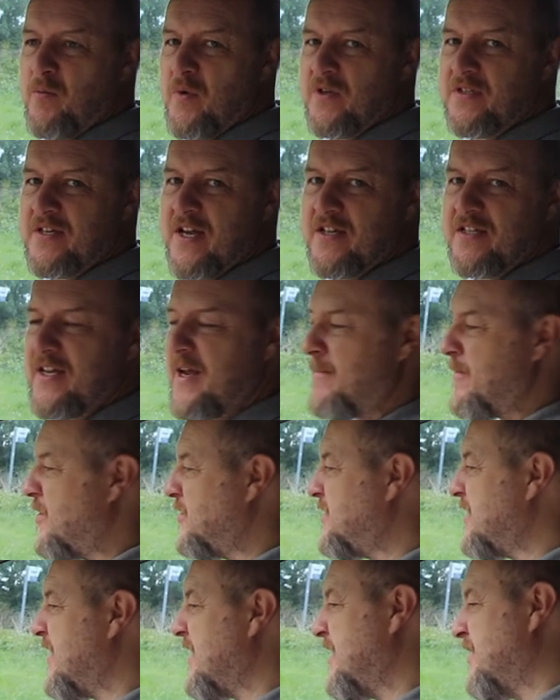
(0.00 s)
once it has the
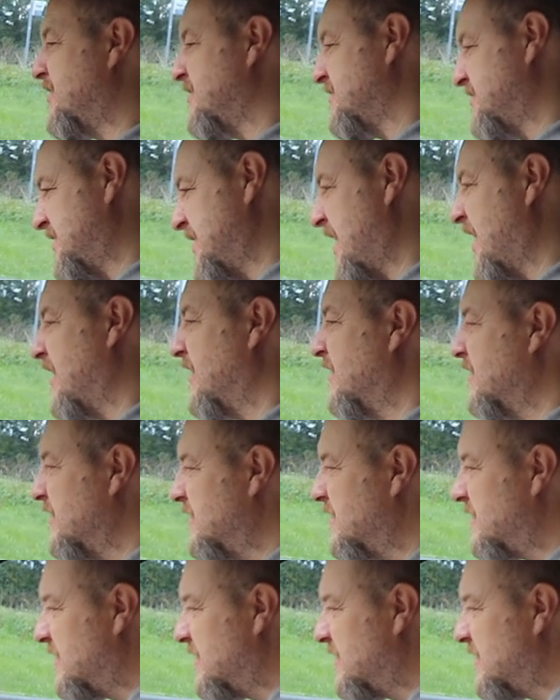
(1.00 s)
MOT, you can tell.